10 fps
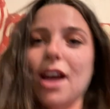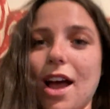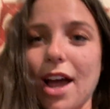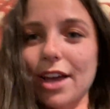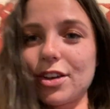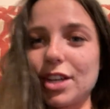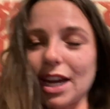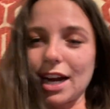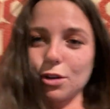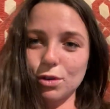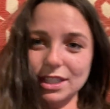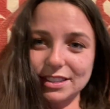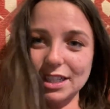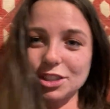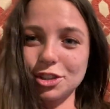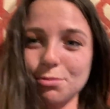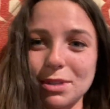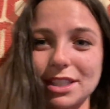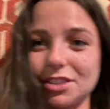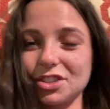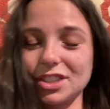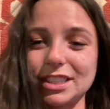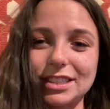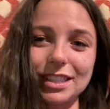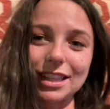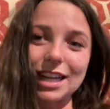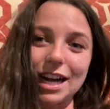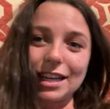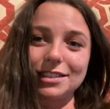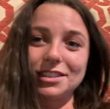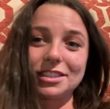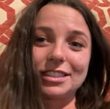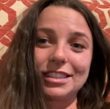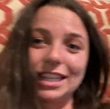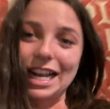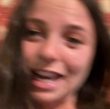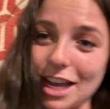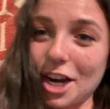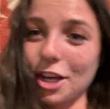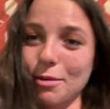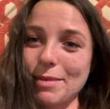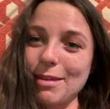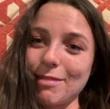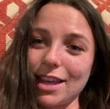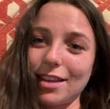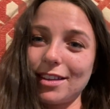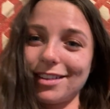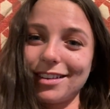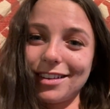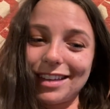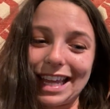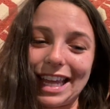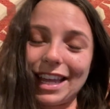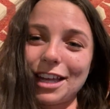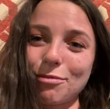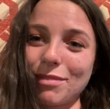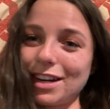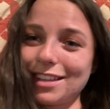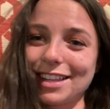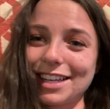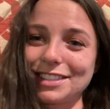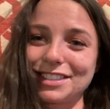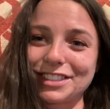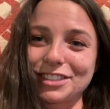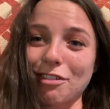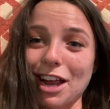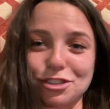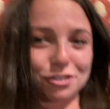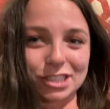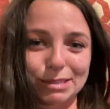I kind of want a tattoo, but it's just a lot. A lot of commitment and money that is just irrational